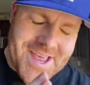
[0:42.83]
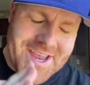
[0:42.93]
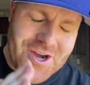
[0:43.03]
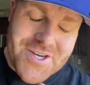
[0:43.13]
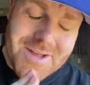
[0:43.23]

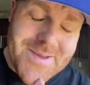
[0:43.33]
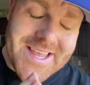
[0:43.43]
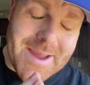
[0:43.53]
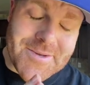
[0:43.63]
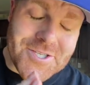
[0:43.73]
You're telling me the
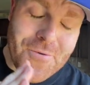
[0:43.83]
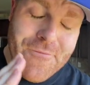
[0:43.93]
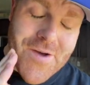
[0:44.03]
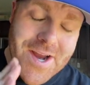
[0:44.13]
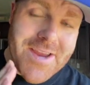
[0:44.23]
game is so
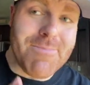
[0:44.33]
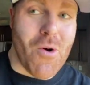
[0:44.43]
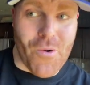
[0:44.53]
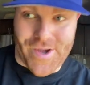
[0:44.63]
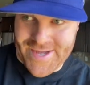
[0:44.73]
fucking
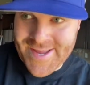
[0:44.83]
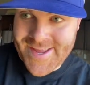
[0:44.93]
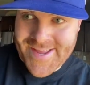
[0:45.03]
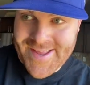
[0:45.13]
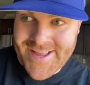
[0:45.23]
boring
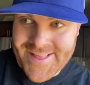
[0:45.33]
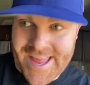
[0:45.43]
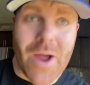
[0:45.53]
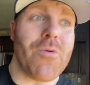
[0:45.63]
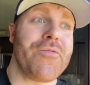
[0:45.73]
that
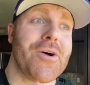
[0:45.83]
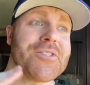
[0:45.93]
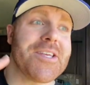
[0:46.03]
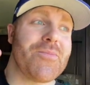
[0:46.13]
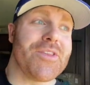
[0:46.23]
I will fall
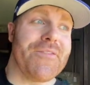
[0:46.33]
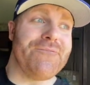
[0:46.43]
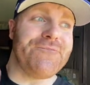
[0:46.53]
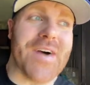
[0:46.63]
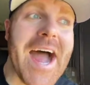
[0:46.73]
asleep within
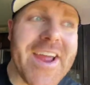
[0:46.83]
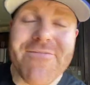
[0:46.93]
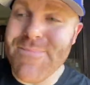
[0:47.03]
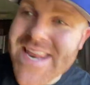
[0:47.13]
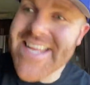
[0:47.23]
5
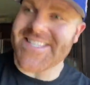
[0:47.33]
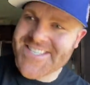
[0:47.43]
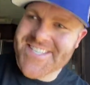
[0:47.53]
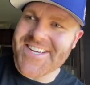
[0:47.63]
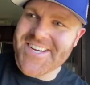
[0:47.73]

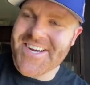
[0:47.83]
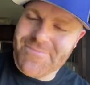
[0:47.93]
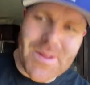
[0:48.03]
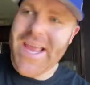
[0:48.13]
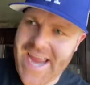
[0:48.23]
minutes of playing